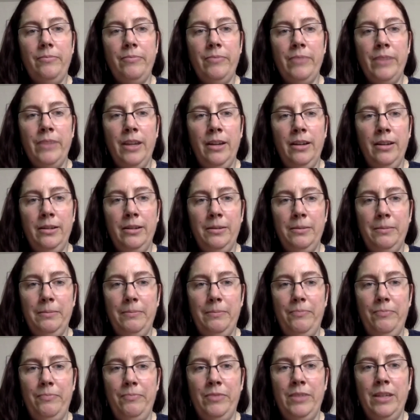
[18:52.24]
A
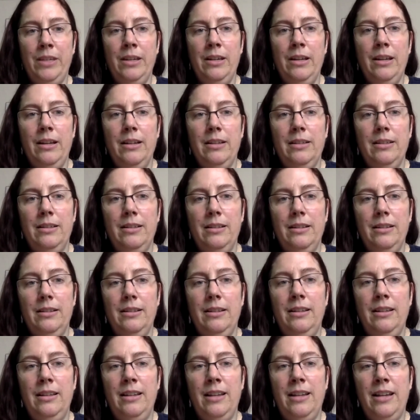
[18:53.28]

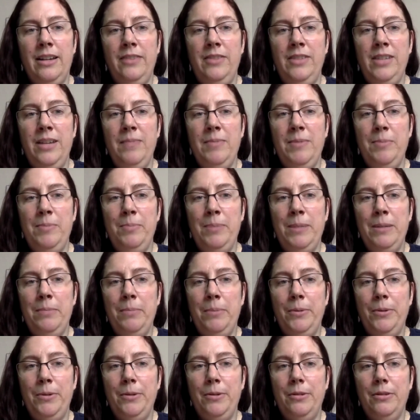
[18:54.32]
lot of times
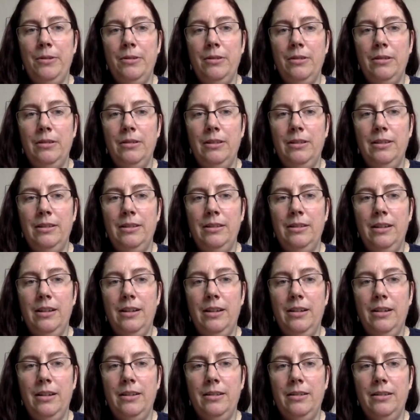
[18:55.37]
people,
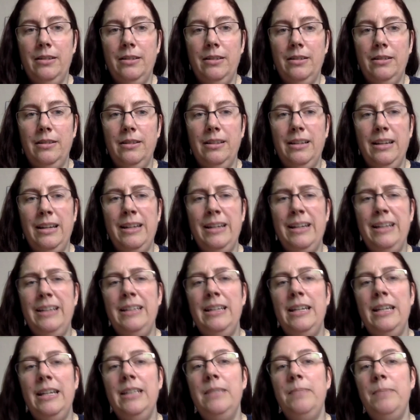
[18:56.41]

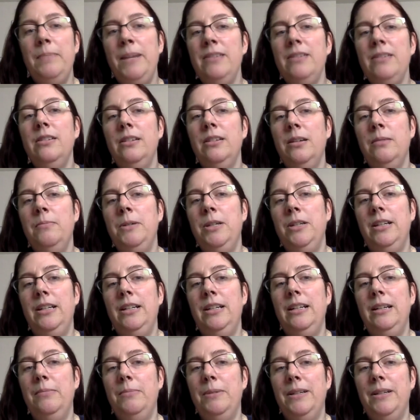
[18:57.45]
it depends on the
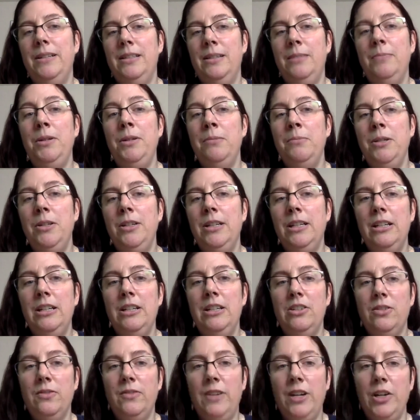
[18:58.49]
community, but some
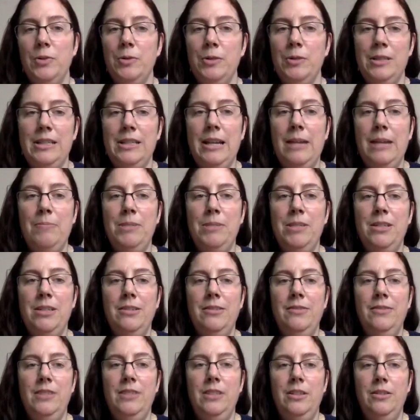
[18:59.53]
communities are very
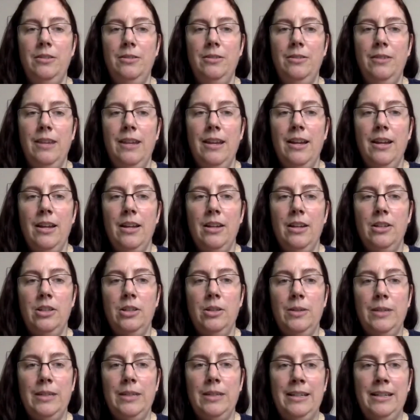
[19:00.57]
receptive to
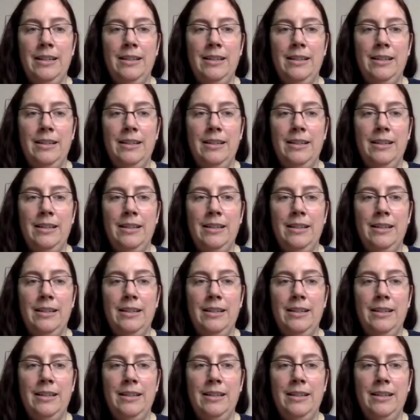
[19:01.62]
doing it. And